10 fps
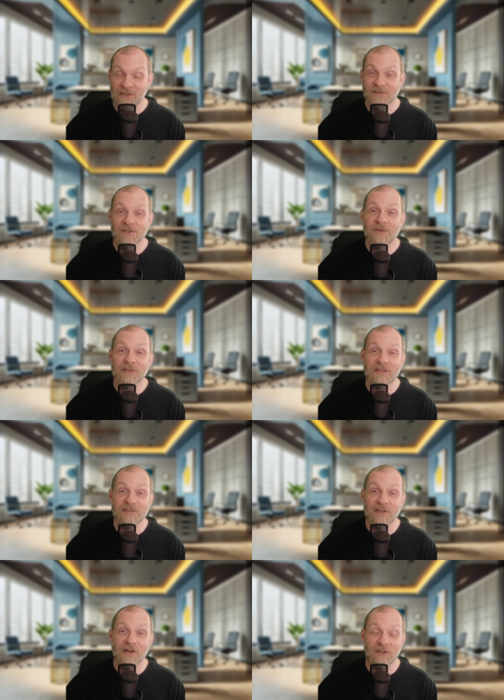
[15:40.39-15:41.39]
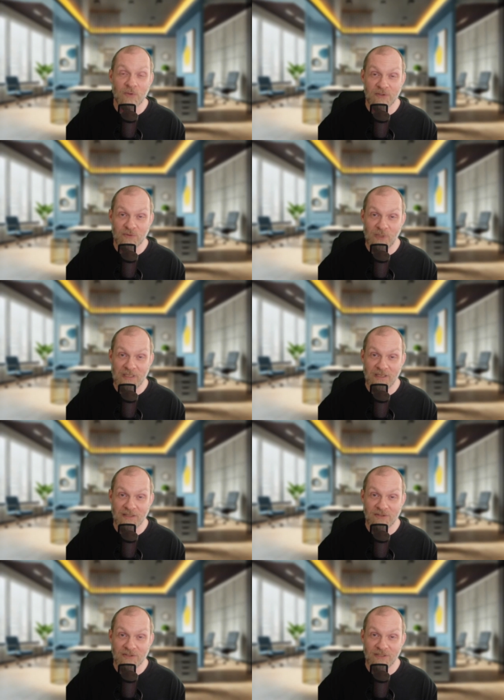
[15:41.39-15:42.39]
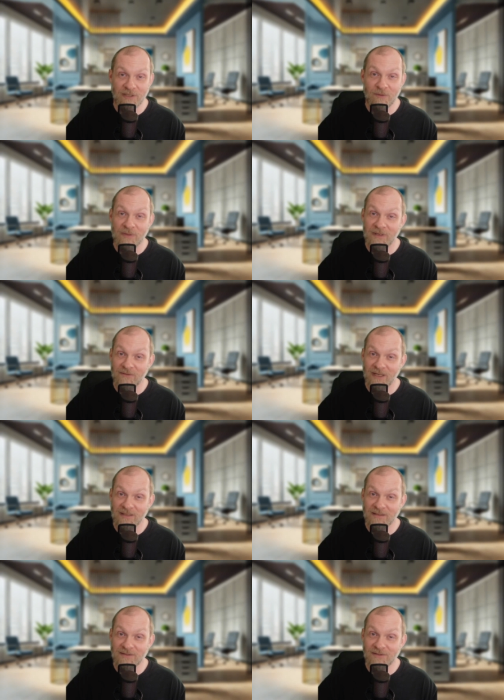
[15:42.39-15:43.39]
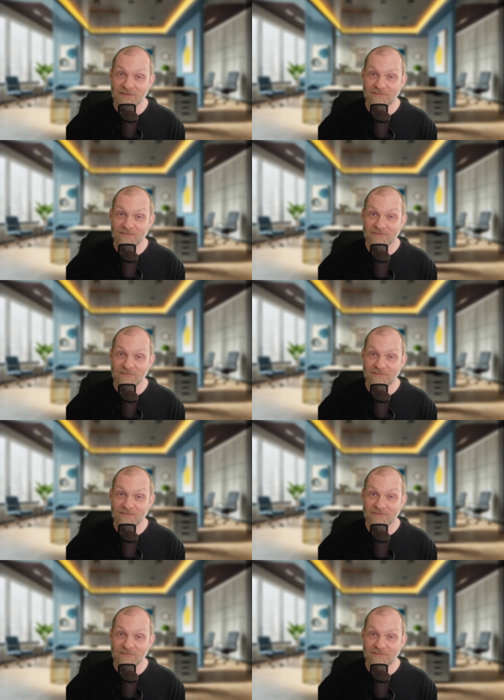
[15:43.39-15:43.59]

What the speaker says: so you can start your SuiteDash journey with an advantage.